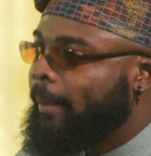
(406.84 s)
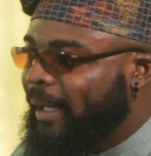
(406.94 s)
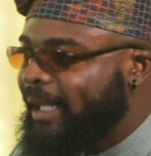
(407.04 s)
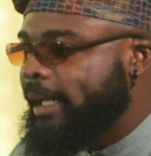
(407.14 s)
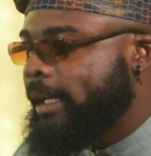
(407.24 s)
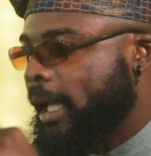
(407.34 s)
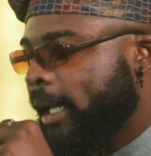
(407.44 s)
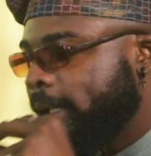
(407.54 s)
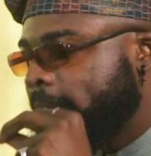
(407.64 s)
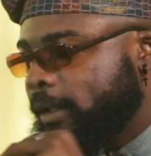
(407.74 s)
But then
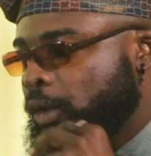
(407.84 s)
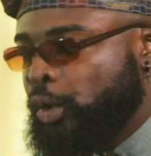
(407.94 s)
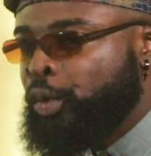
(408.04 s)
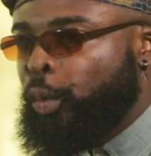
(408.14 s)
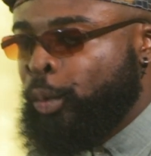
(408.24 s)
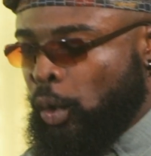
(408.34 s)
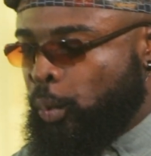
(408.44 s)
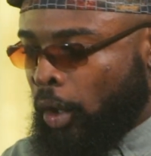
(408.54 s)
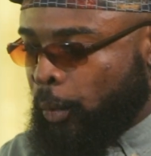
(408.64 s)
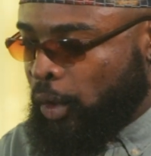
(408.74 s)
we
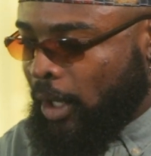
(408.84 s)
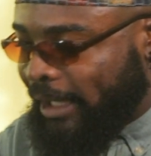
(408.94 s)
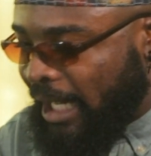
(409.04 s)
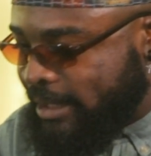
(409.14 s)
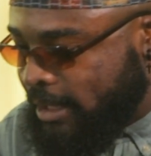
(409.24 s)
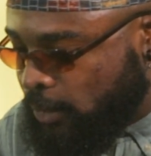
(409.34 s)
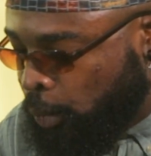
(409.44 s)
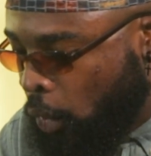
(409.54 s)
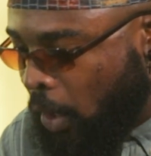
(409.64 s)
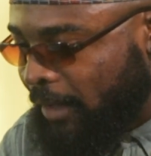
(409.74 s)
look at artists
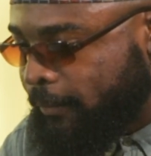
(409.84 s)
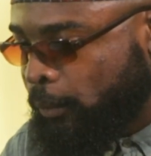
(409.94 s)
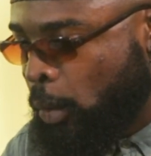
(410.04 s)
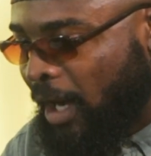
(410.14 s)
who have